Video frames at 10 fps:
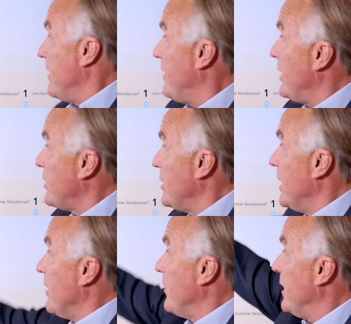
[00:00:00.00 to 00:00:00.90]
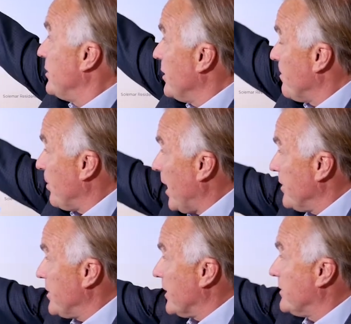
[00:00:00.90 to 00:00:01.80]
This year, these are the
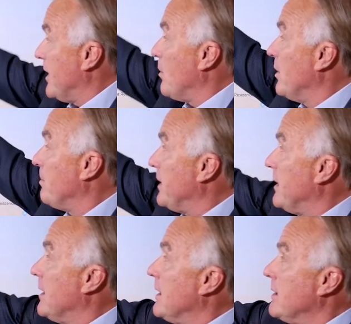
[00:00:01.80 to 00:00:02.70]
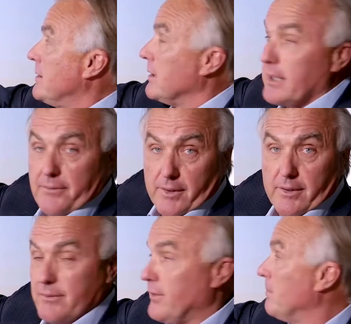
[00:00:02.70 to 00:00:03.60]
projects that will be delivered
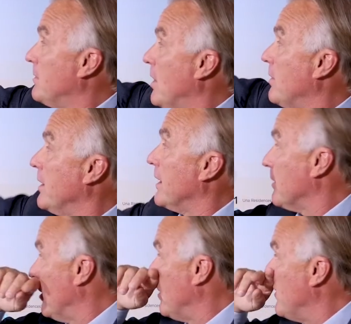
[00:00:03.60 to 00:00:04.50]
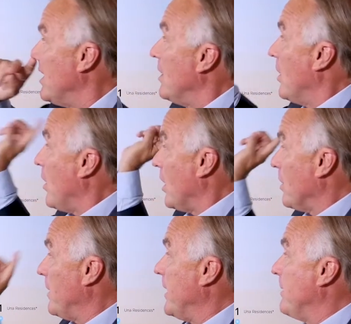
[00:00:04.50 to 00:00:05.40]
from Coconut Grove all
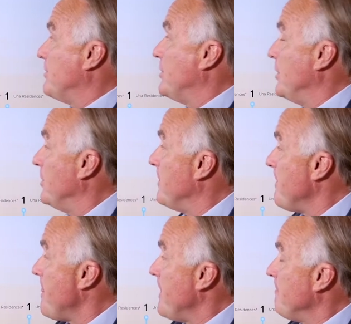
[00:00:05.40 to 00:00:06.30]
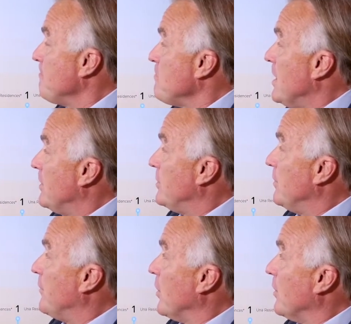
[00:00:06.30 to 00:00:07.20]
the way up to
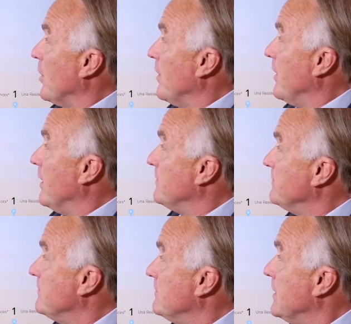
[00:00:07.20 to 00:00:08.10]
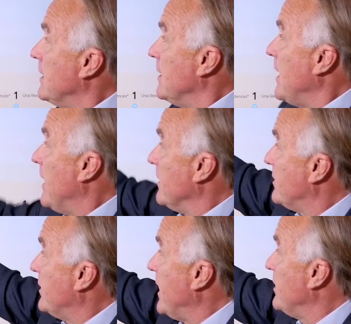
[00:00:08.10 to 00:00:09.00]
Fort Lauderdale.
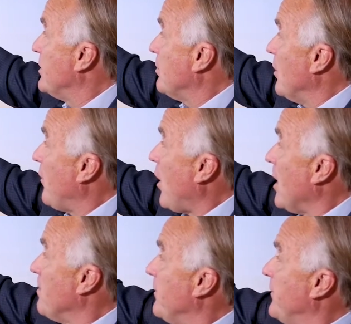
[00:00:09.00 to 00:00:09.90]
Elisace, Grove Harbor,